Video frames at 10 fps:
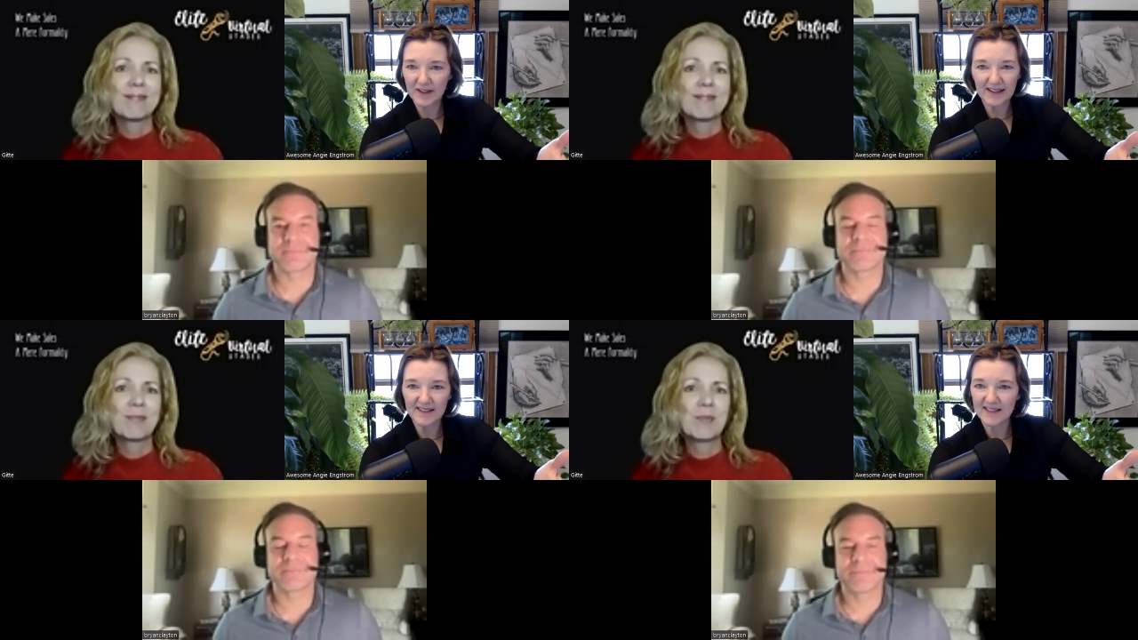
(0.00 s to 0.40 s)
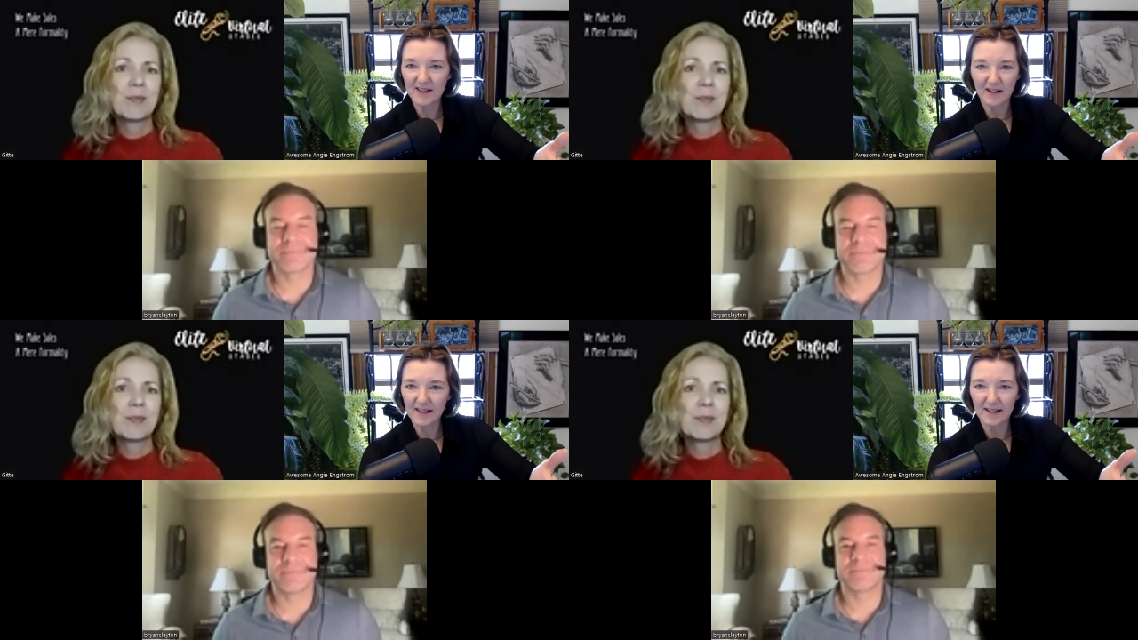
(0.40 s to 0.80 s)
Speaker 1: you to get
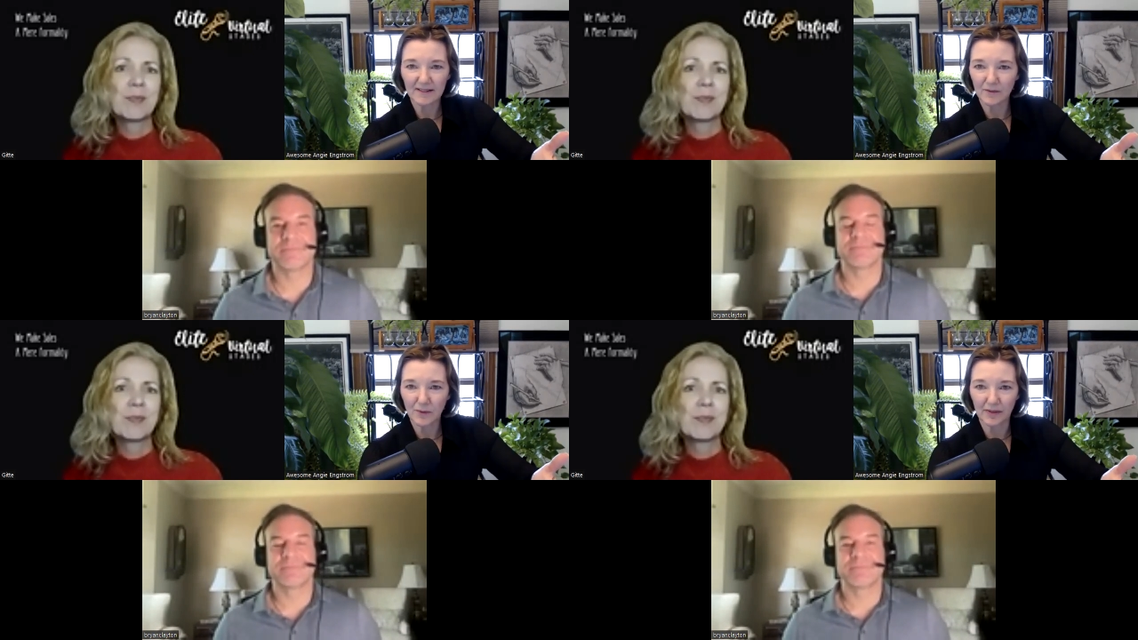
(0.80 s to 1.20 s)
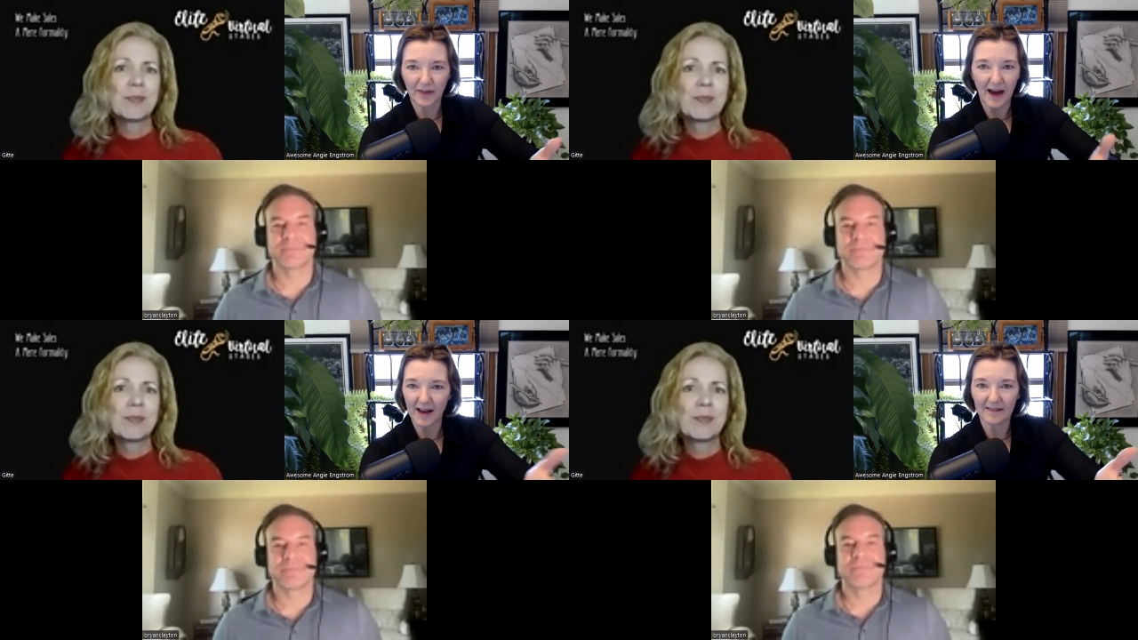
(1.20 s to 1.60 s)
started with
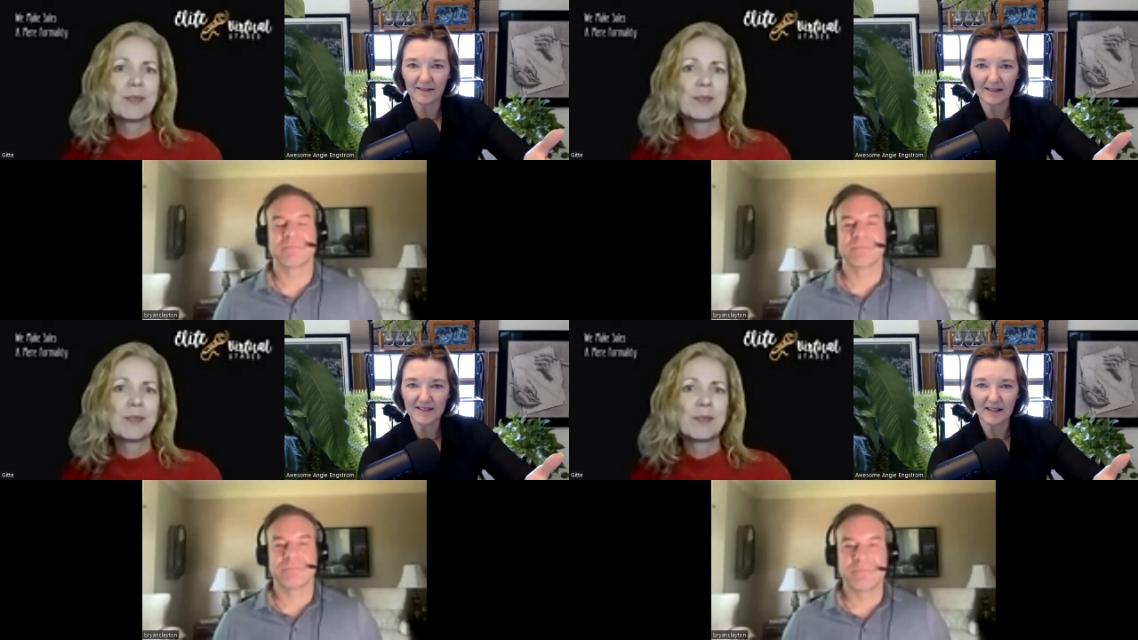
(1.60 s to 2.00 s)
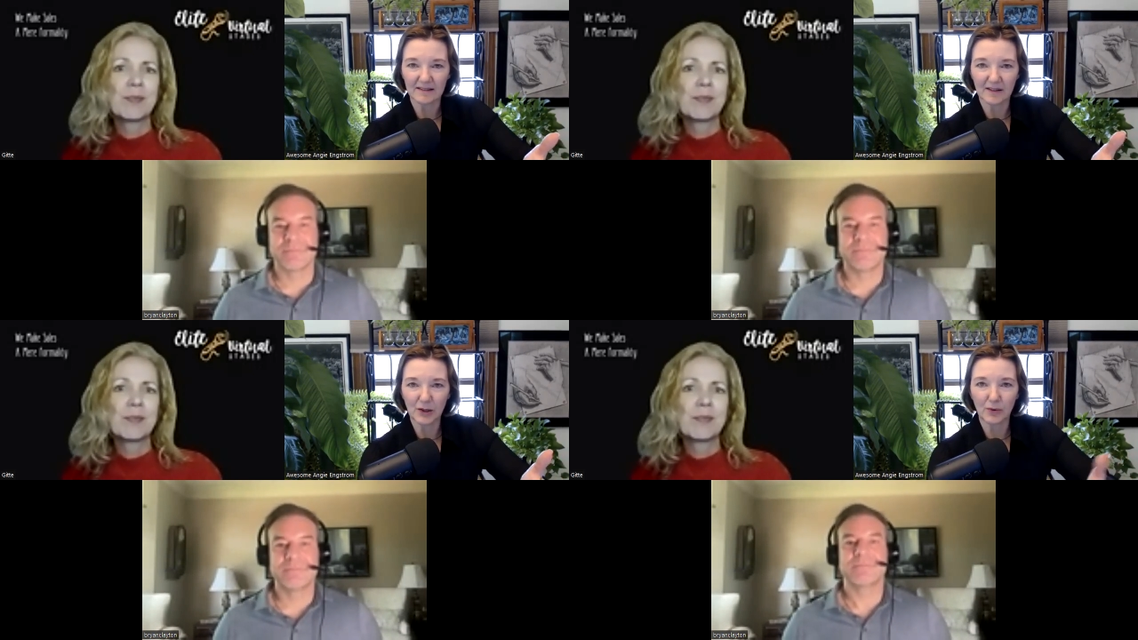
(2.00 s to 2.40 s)
that because it
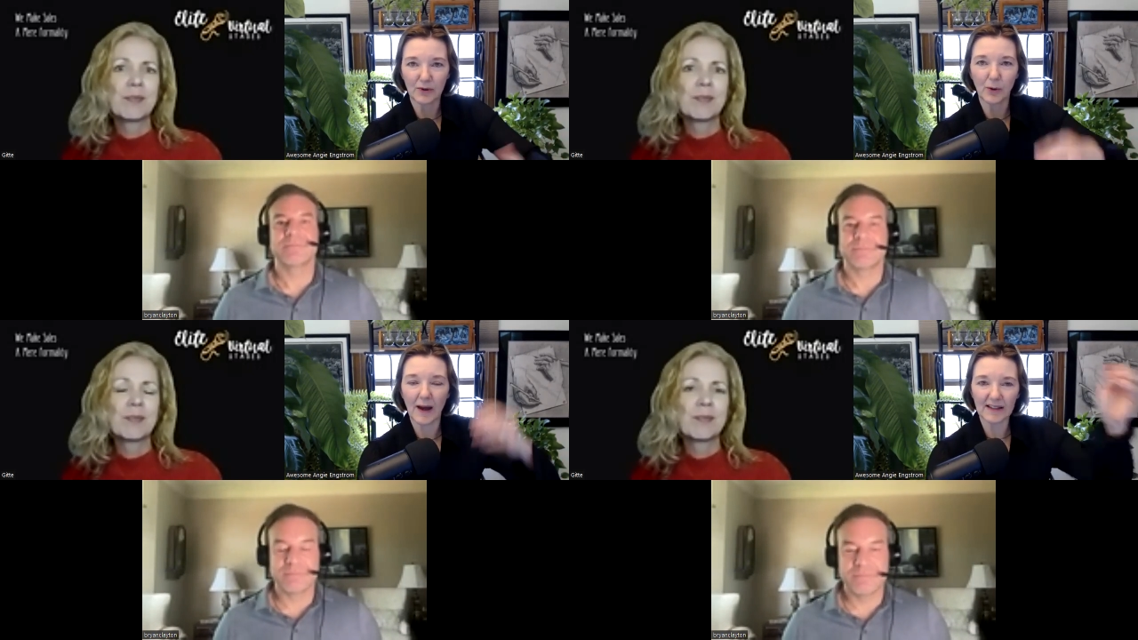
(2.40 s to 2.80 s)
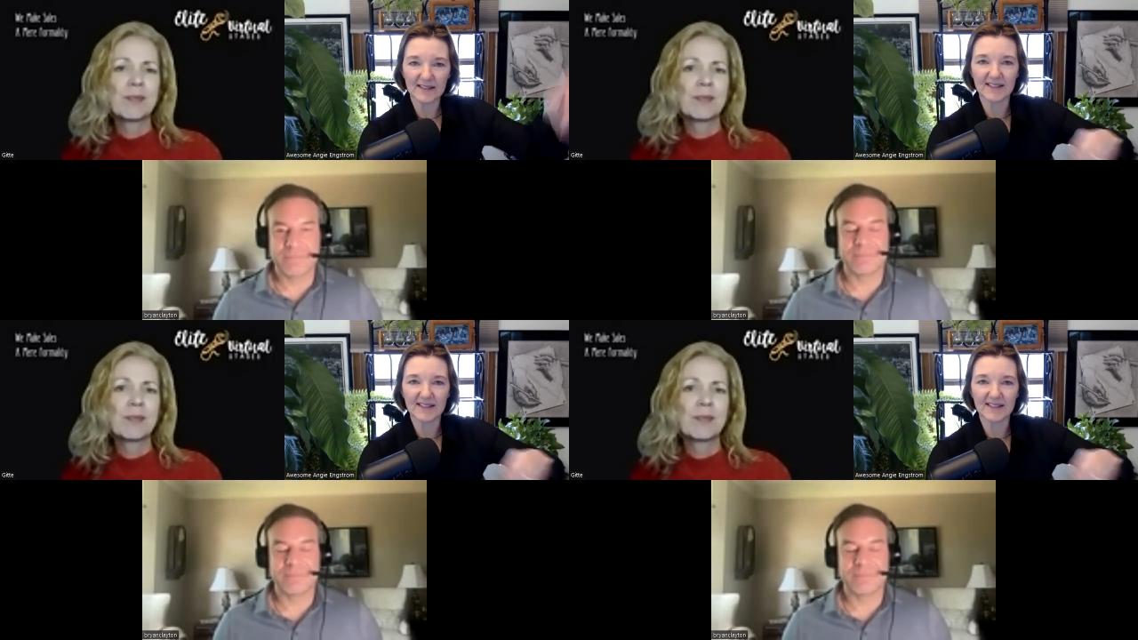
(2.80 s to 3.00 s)
you you had a